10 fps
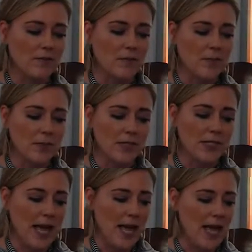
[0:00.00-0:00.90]
boots
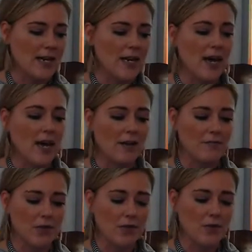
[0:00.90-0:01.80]
and of
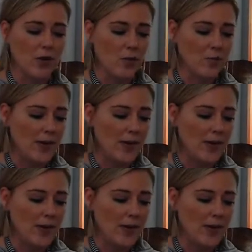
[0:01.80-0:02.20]
new rope.